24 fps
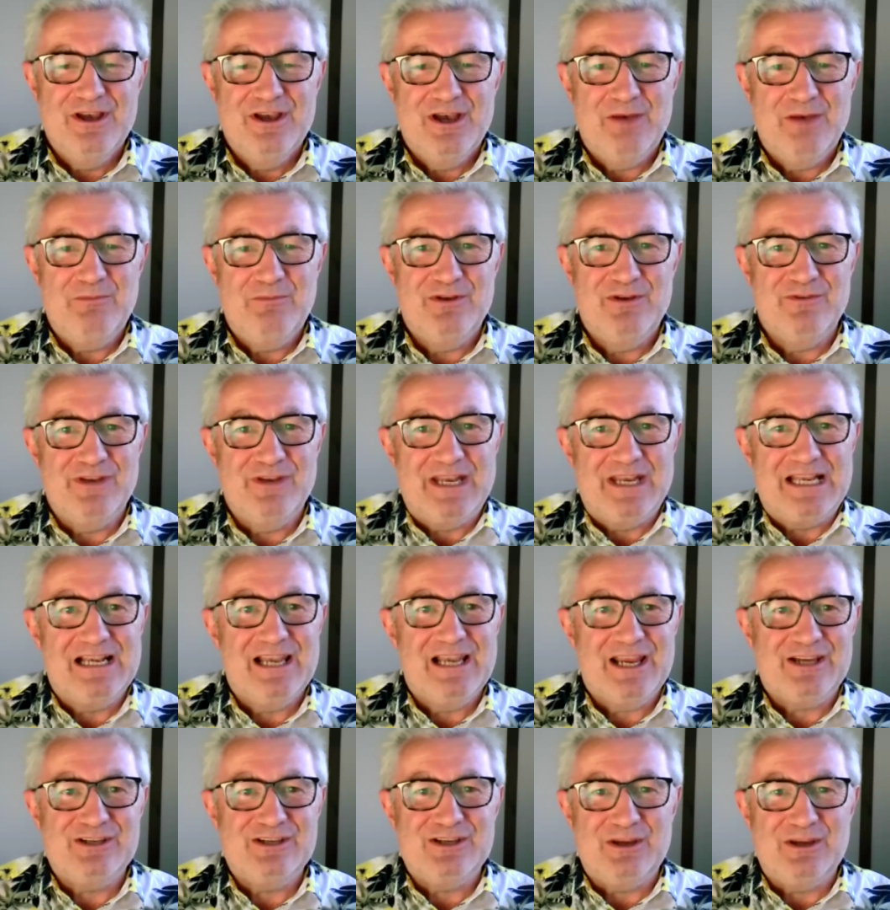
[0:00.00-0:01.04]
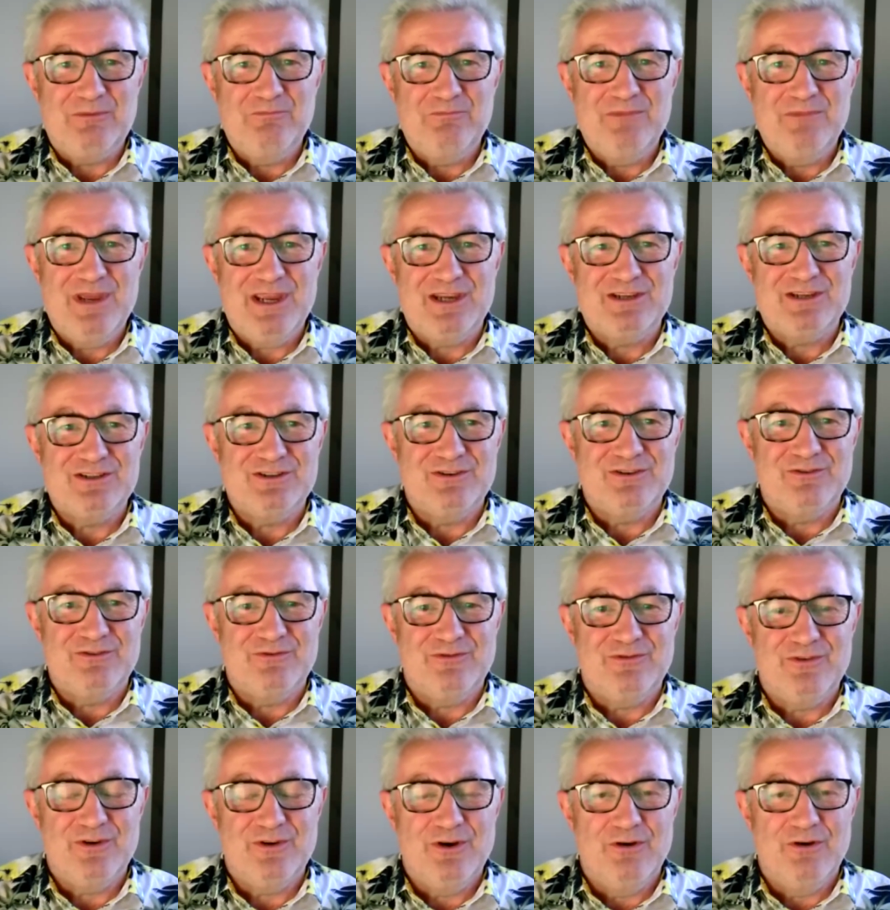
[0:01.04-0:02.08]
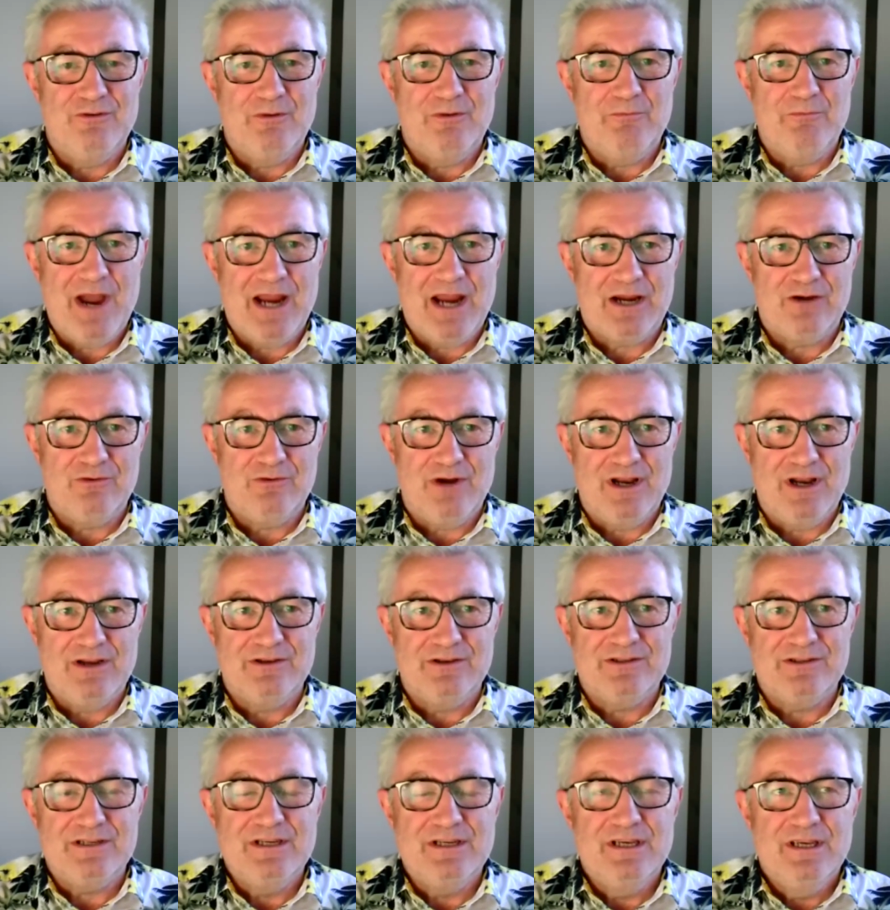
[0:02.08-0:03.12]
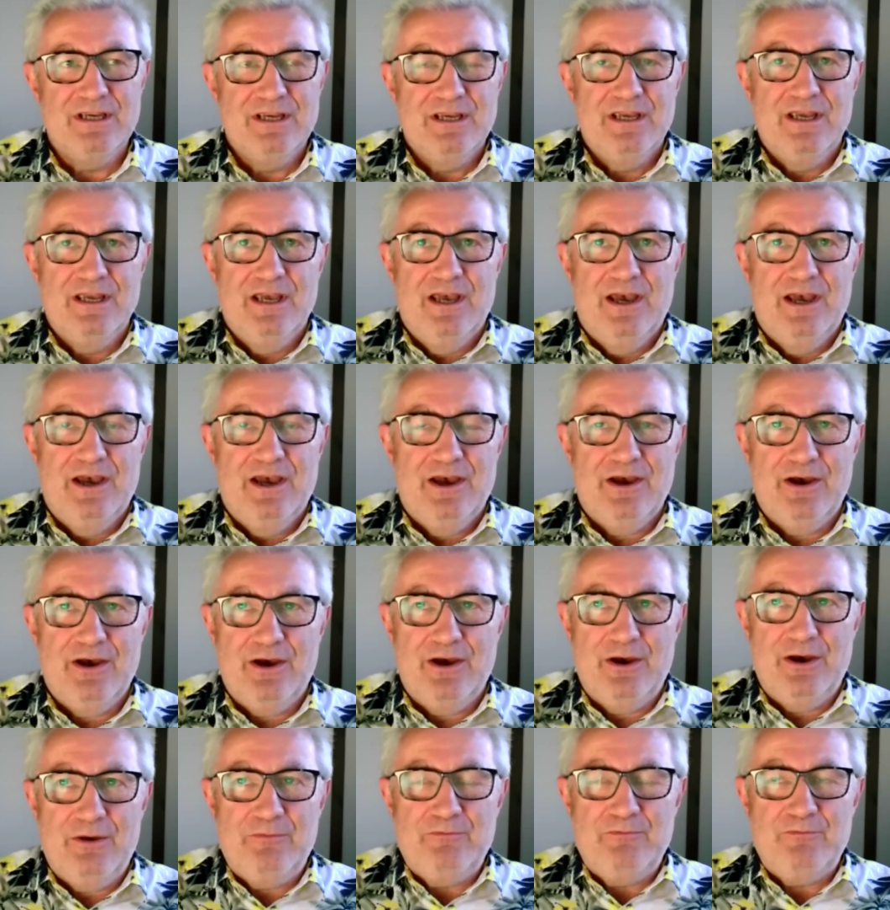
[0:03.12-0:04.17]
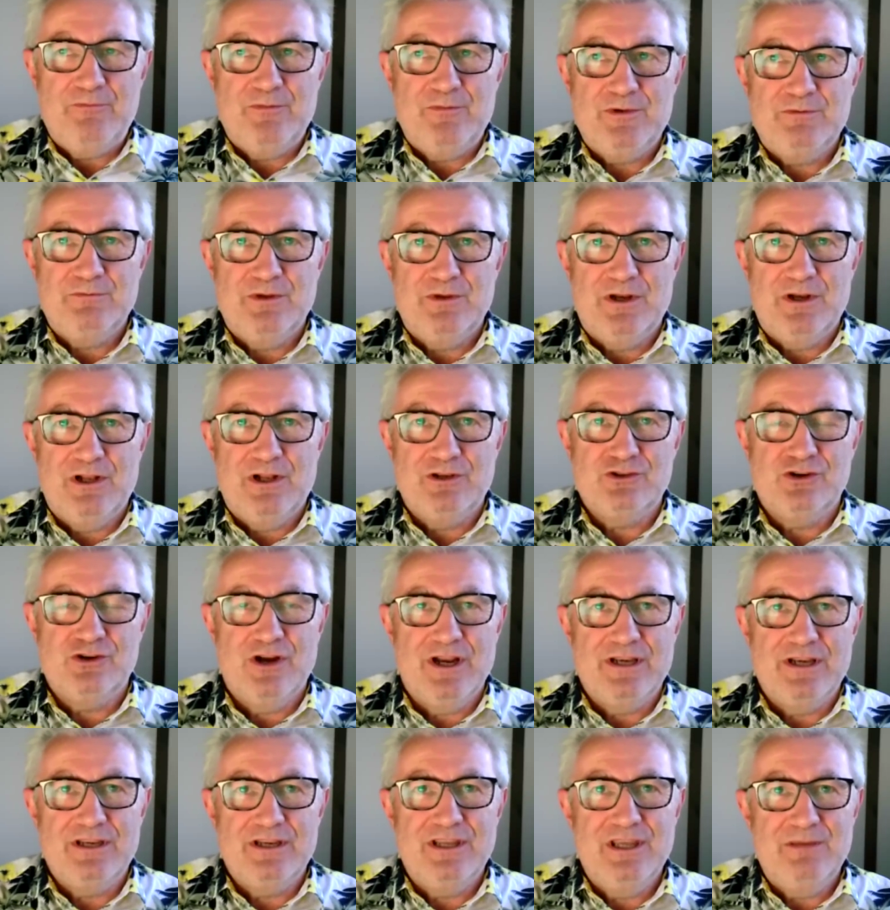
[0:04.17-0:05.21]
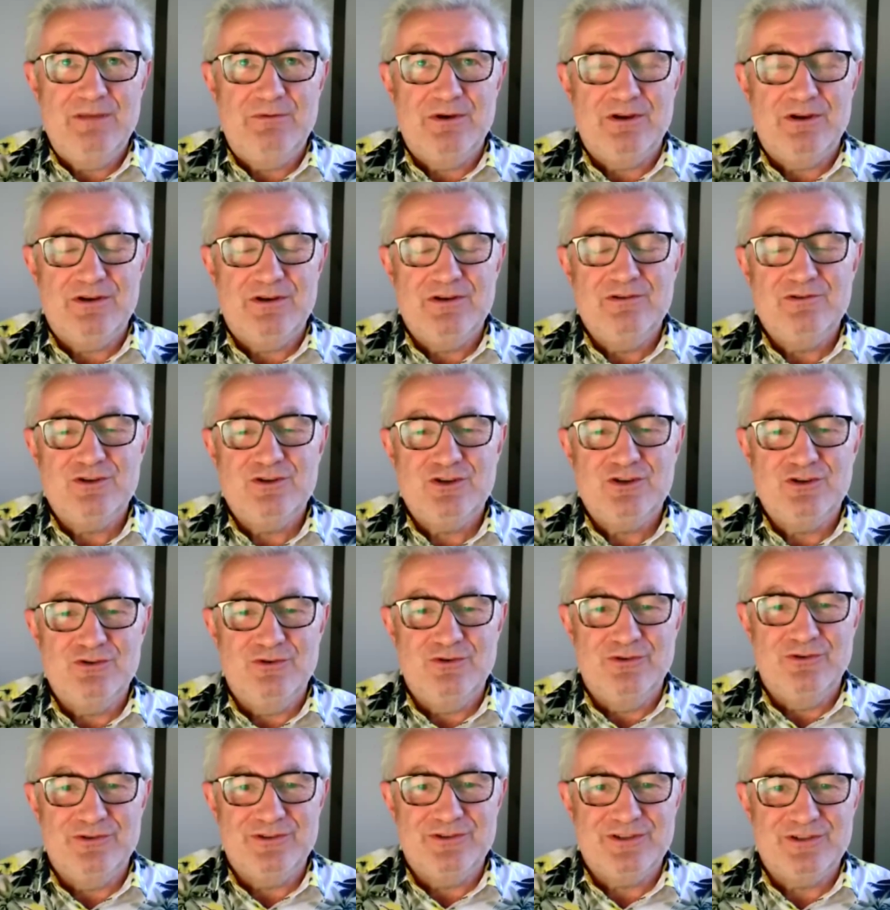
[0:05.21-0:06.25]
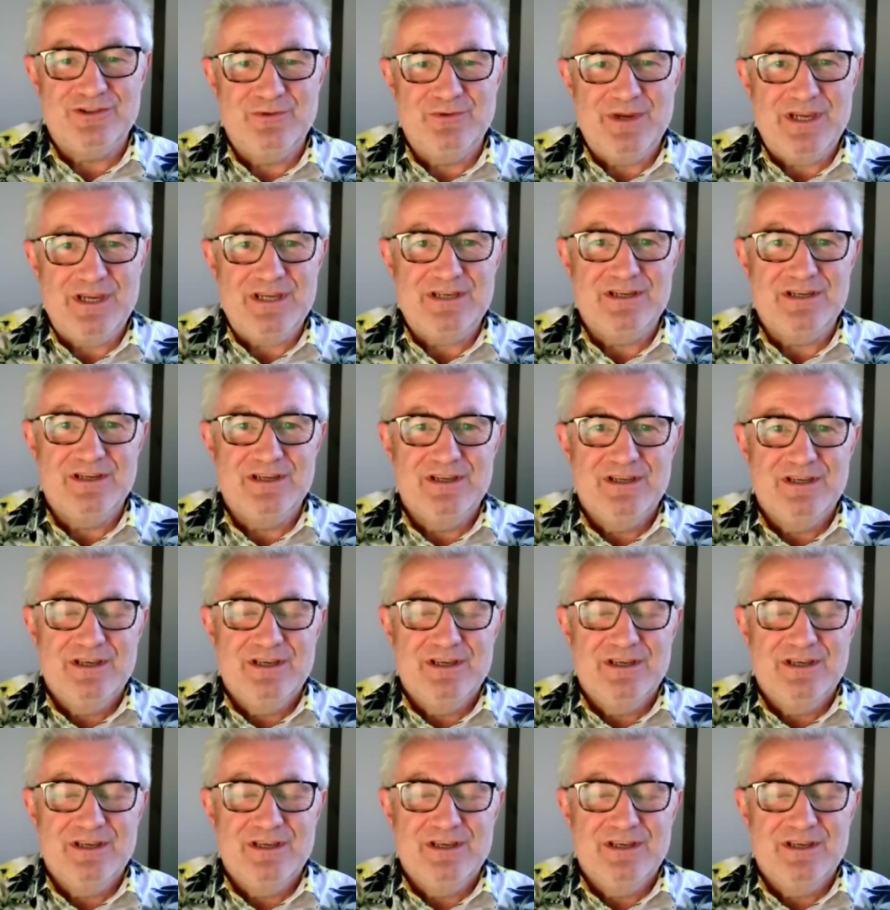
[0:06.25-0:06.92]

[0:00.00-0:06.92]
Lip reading: a bit of an eclectic mix of a background, but I'll try and keep it short and sweet.